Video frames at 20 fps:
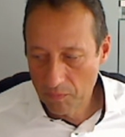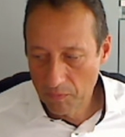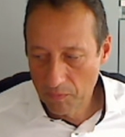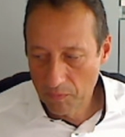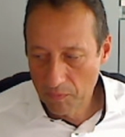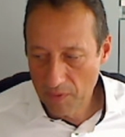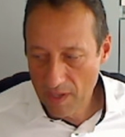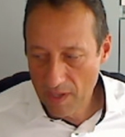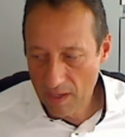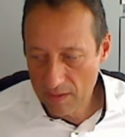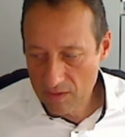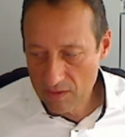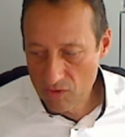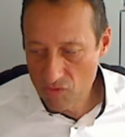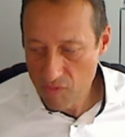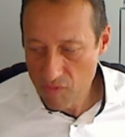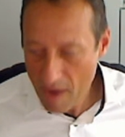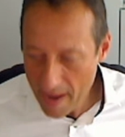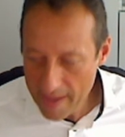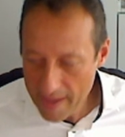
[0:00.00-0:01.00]
we are
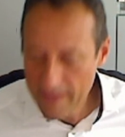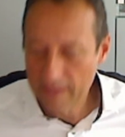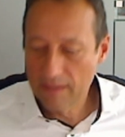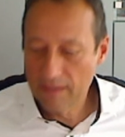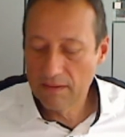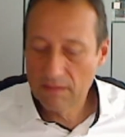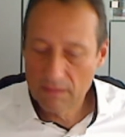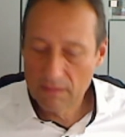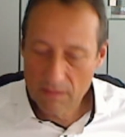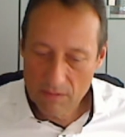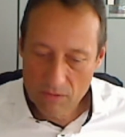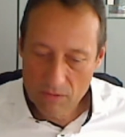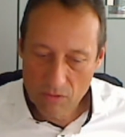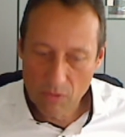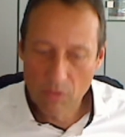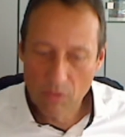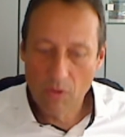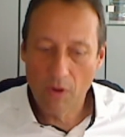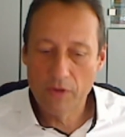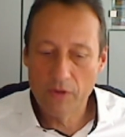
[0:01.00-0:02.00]
trying to
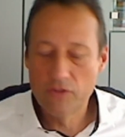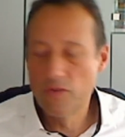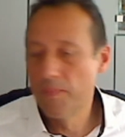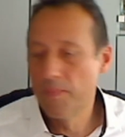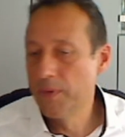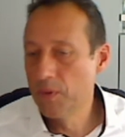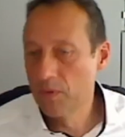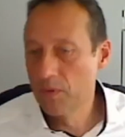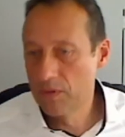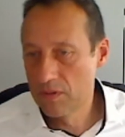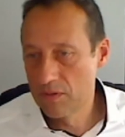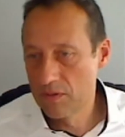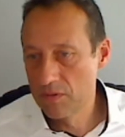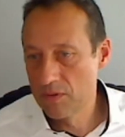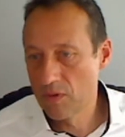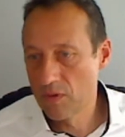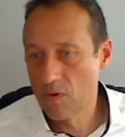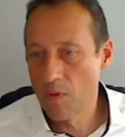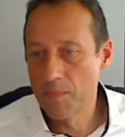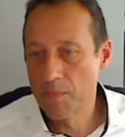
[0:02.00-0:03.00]
contribute to
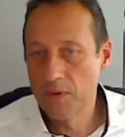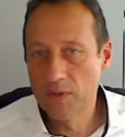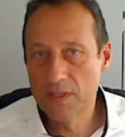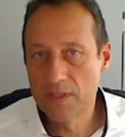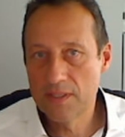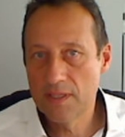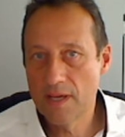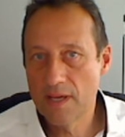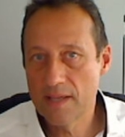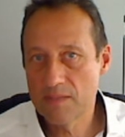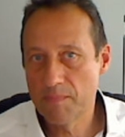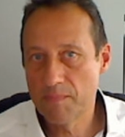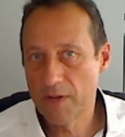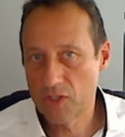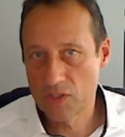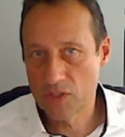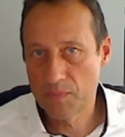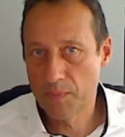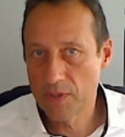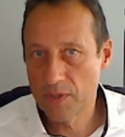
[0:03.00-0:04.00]
the community as much
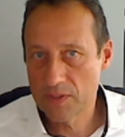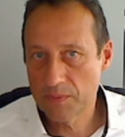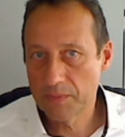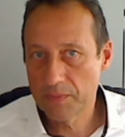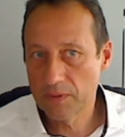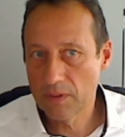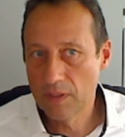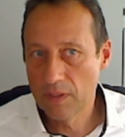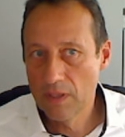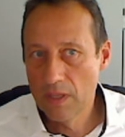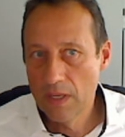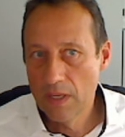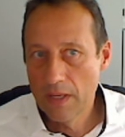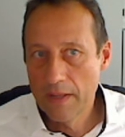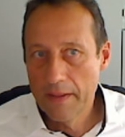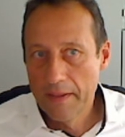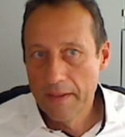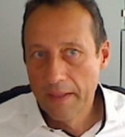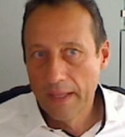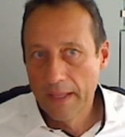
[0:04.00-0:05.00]
as possible.
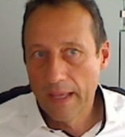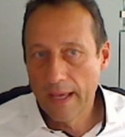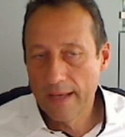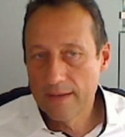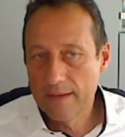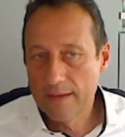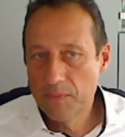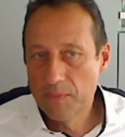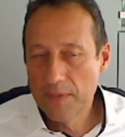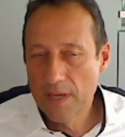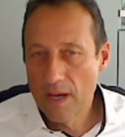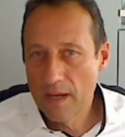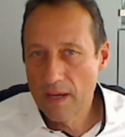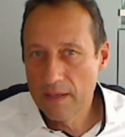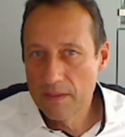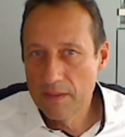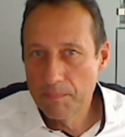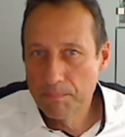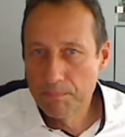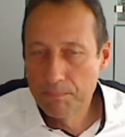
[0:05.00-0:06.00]
And we are
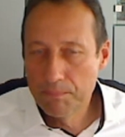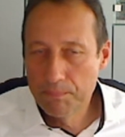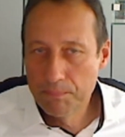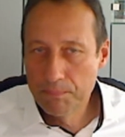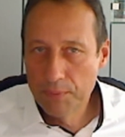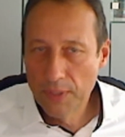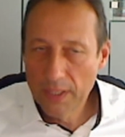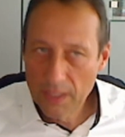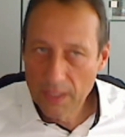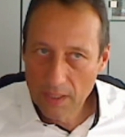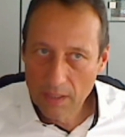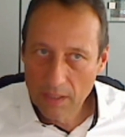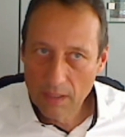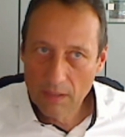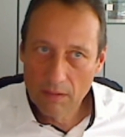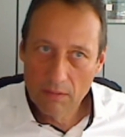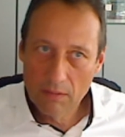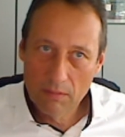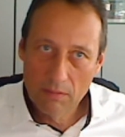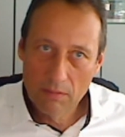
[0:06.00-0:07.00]
in a pretty
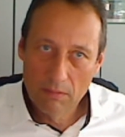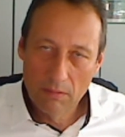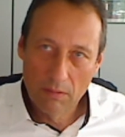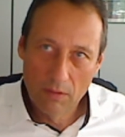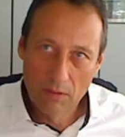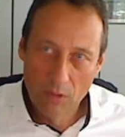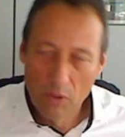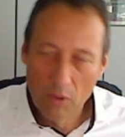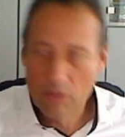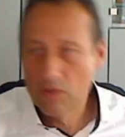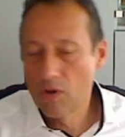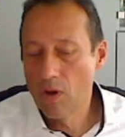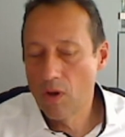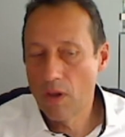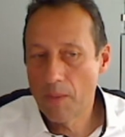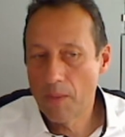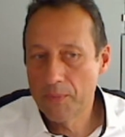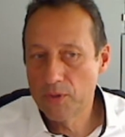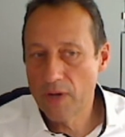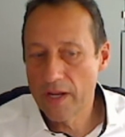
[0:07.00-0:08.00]
good
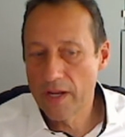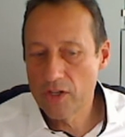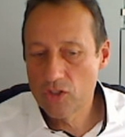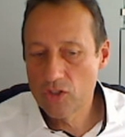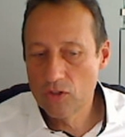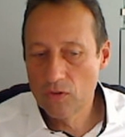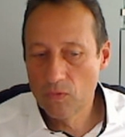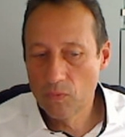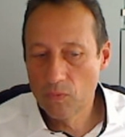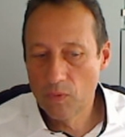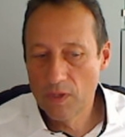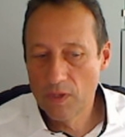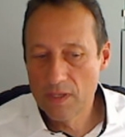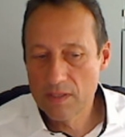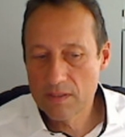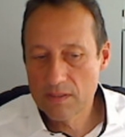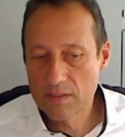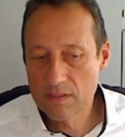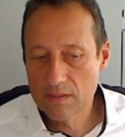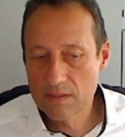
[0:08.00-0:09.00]
collaboration
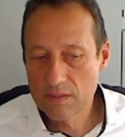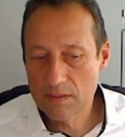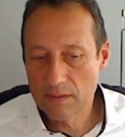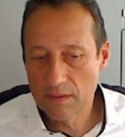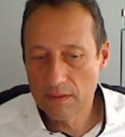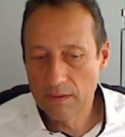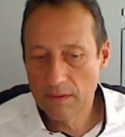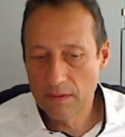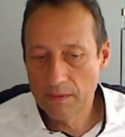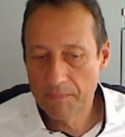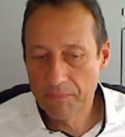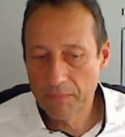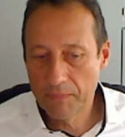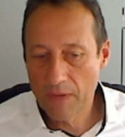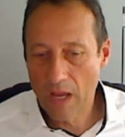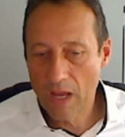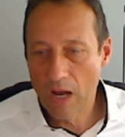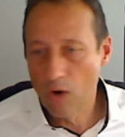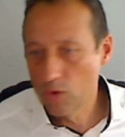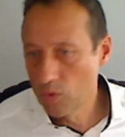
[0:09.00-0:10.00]
with
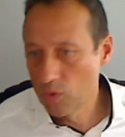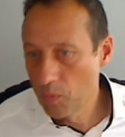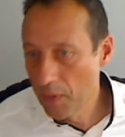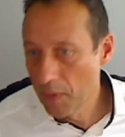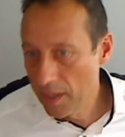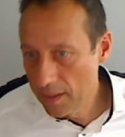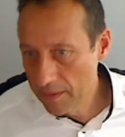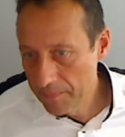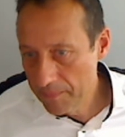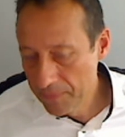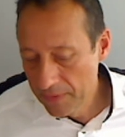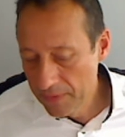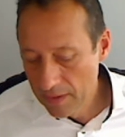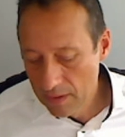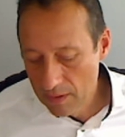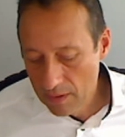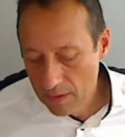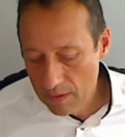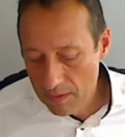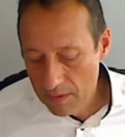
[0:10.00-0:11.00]
Autoware.
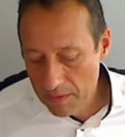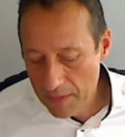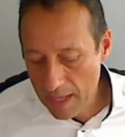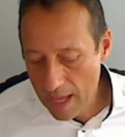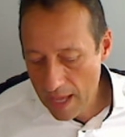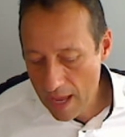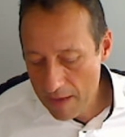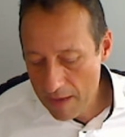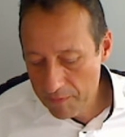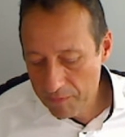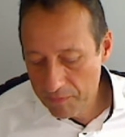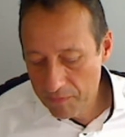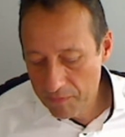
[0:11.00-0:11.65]
They have